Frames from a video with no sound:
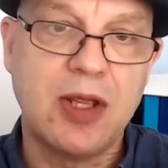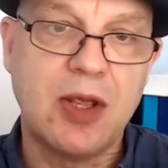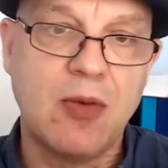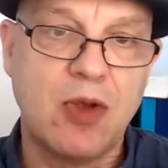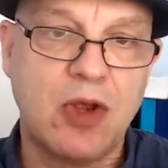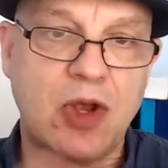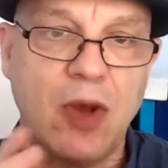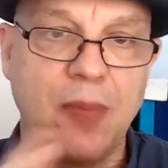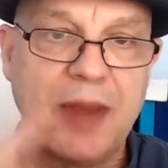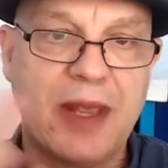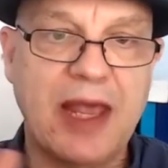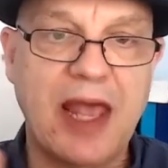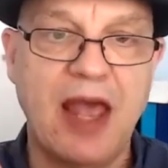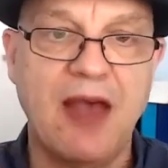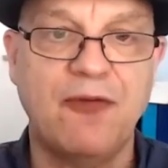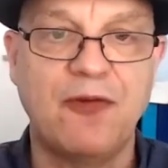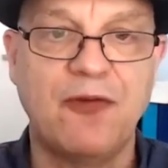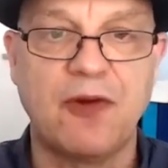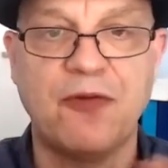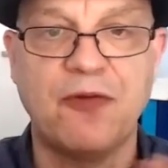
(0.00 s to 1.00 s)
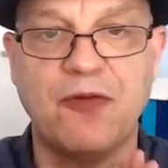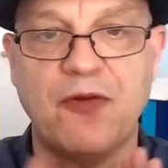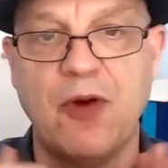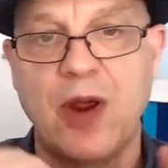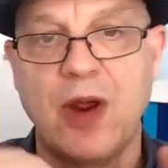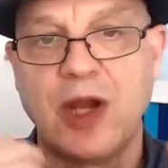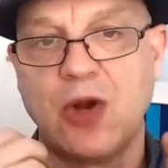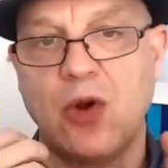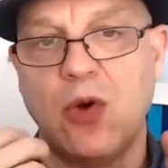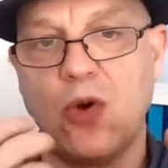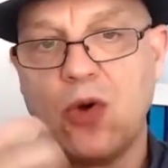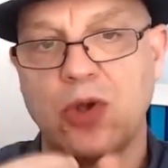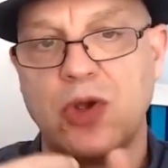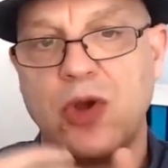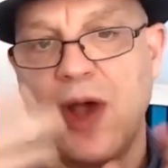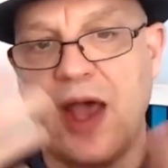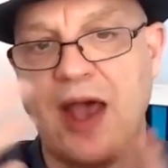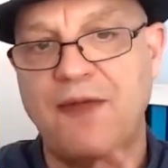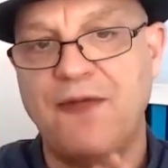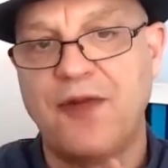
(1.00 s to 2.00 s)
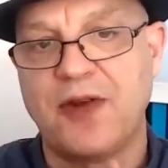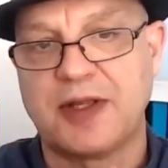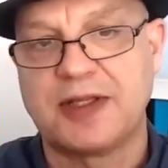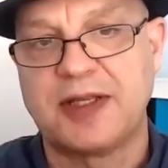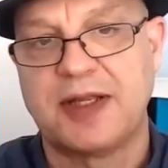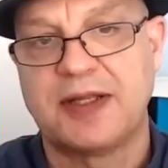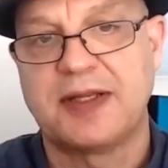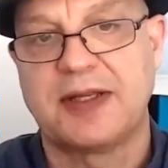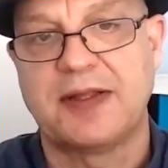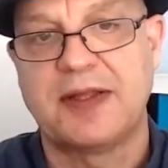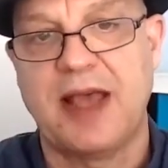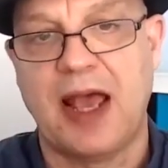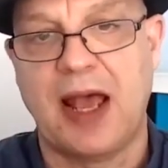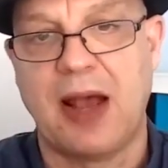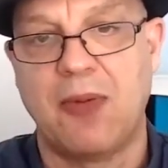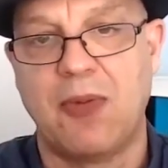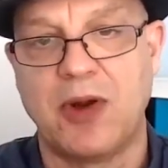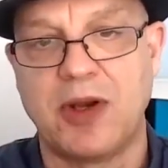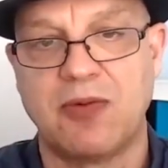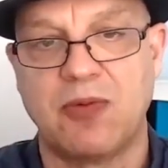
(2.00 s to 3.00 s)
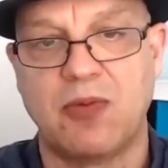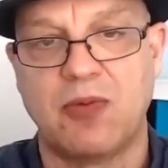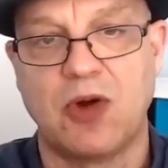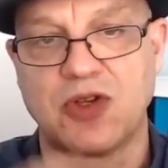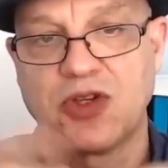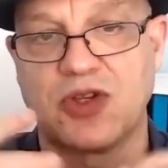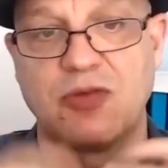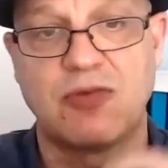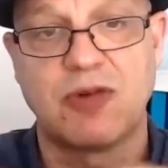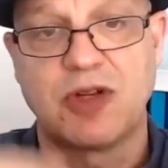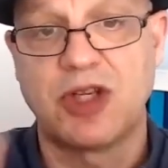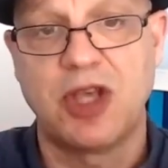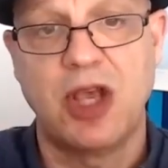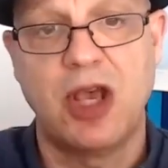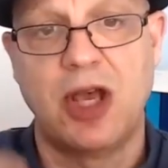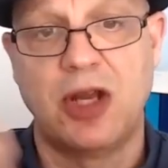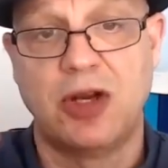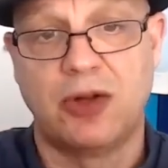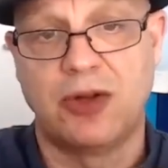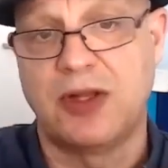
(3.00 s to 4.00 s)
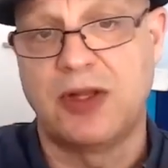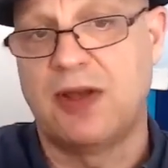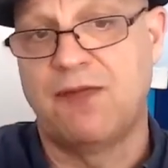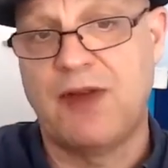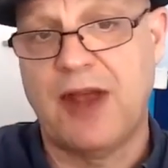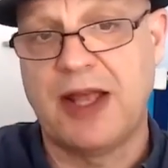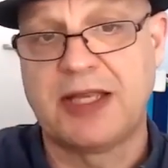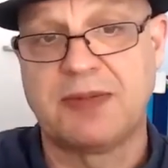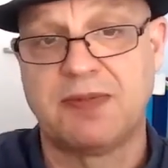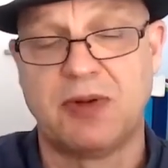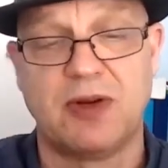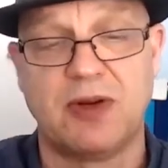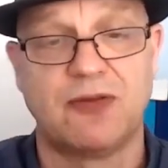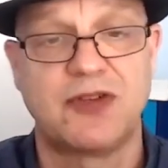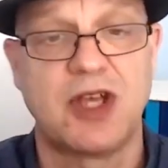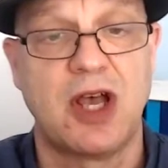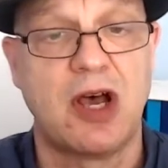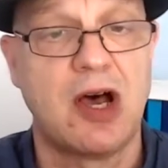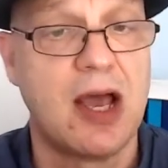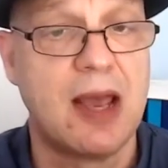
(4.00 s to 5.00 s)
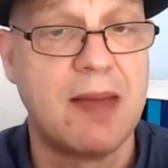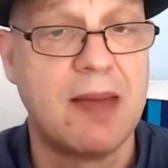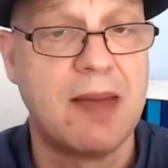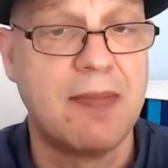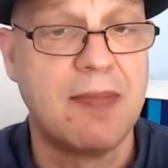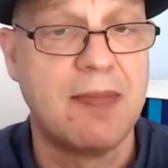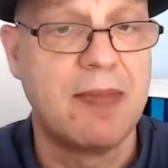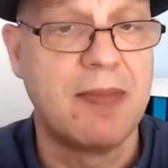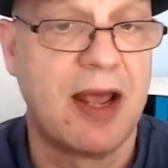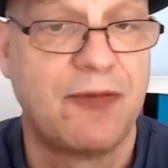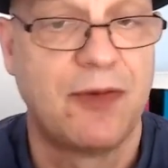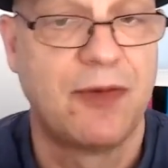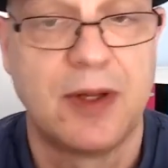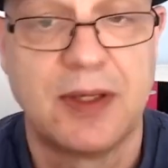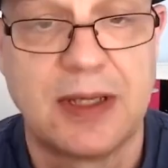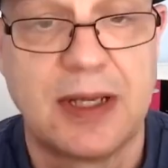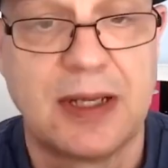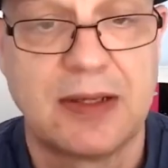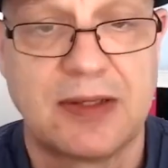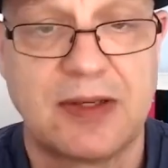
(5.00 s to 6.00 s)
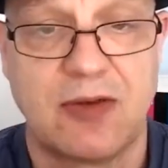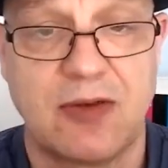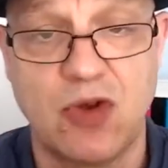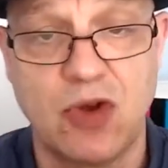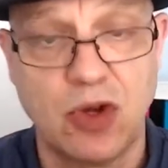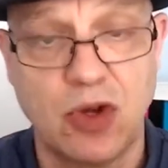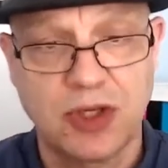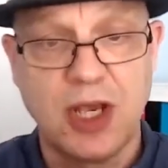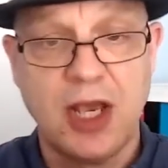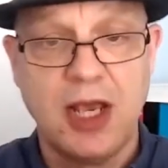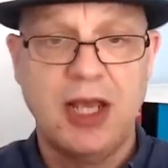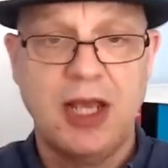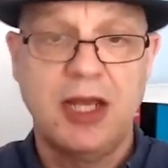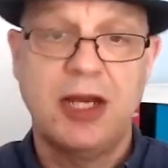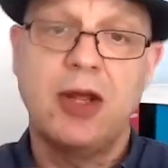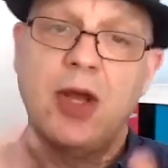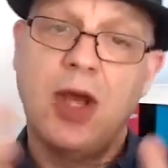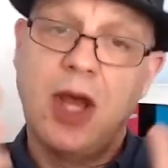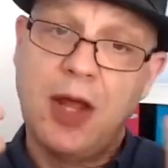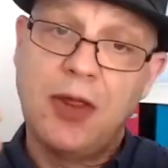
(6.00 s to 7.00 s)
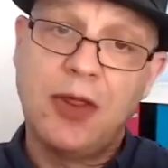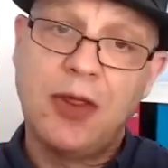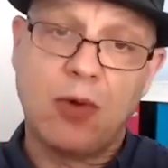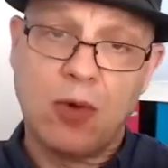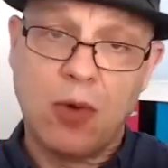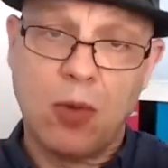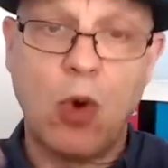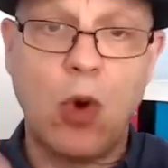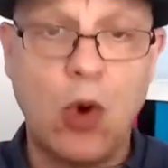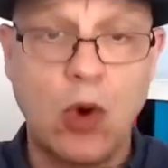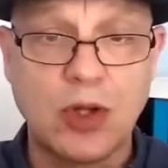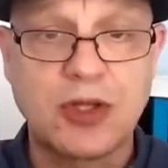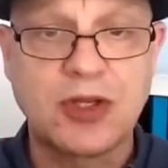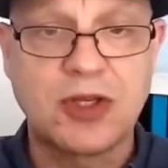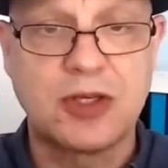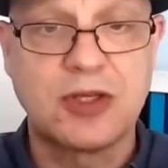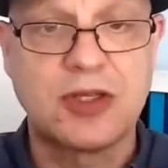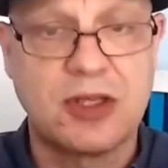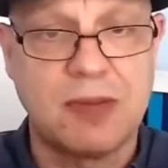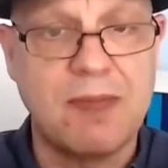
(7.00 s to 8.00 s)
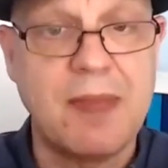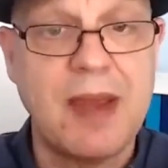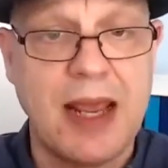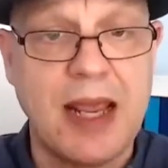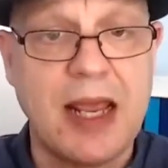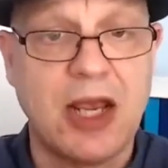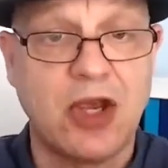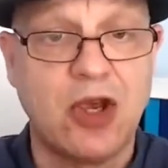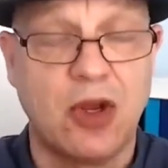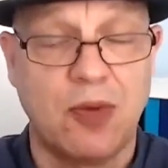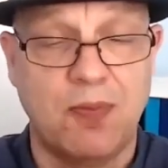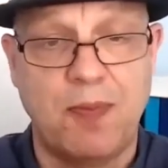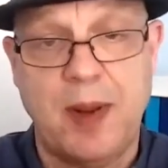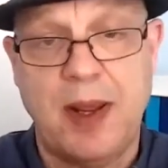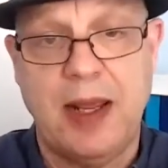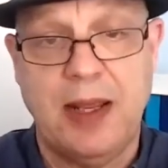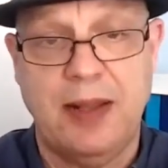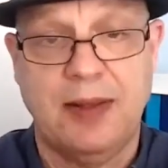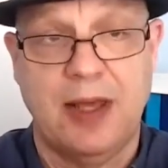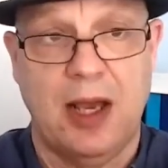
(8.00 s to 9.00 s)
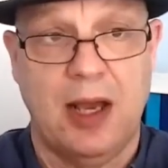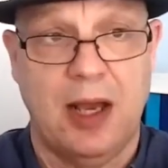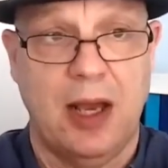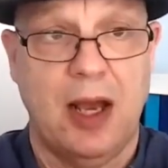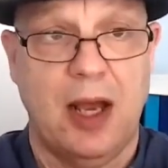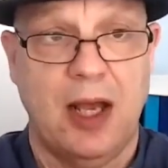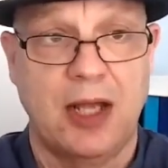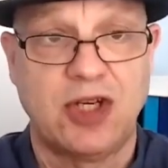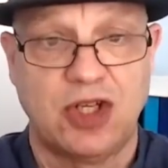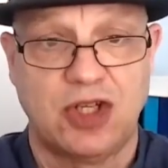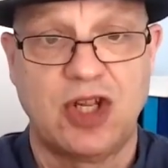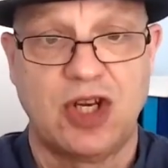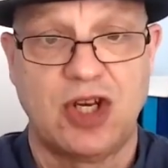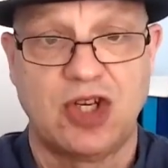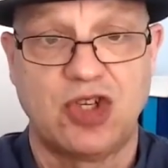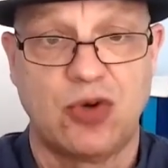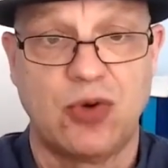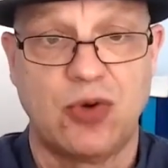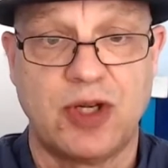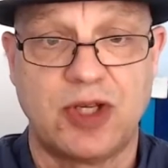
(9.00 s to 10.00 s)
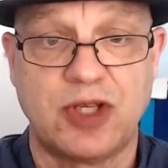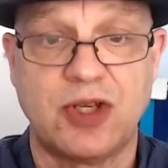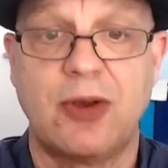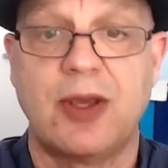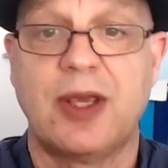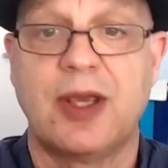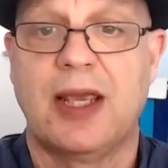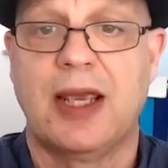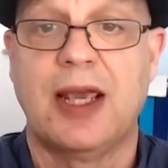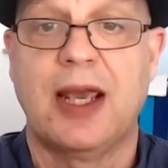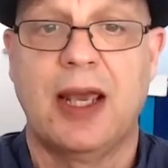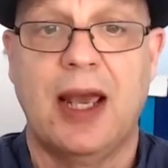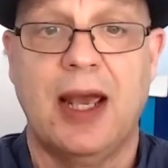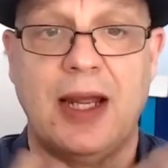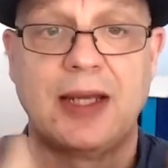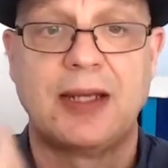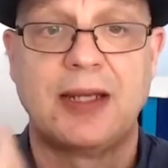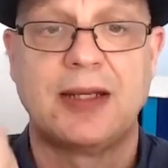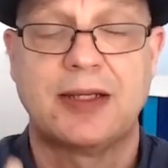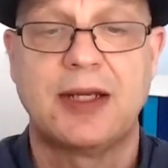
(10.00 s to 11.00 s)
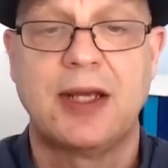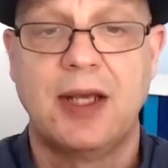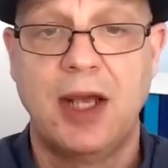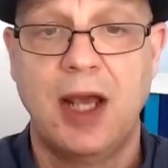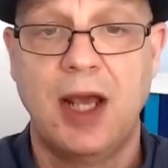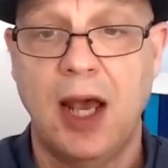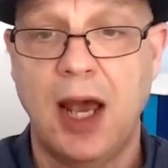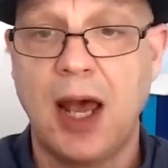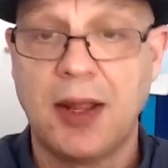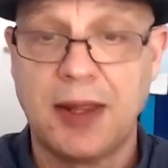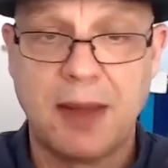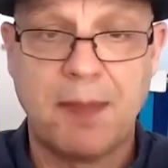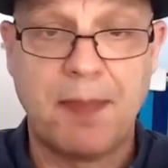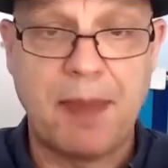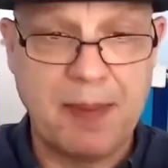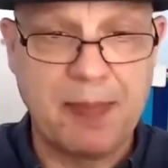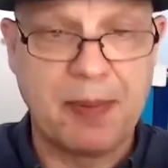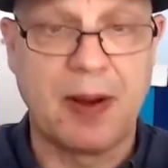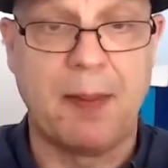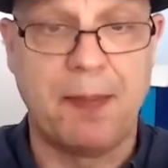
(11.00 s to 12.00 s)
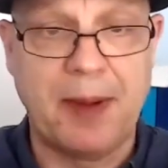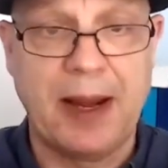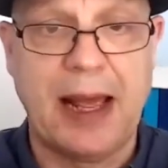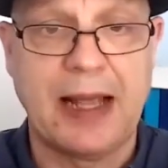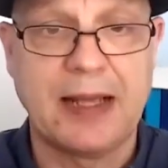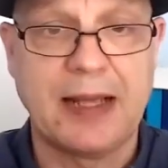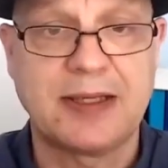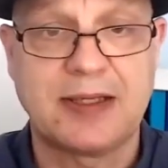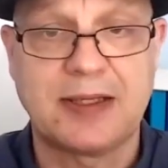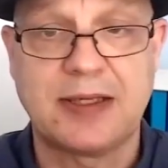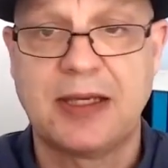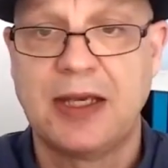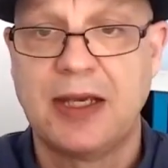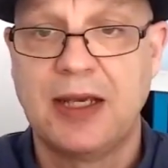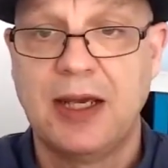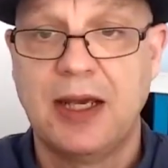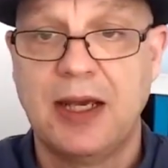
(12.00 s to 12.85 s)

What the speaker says: we've got to be careful of throwing all your efforts into that when what's the return on the investment of time and effort. And so you've got, the rewards to me could be that I just enjoy doing it and that people are blessed.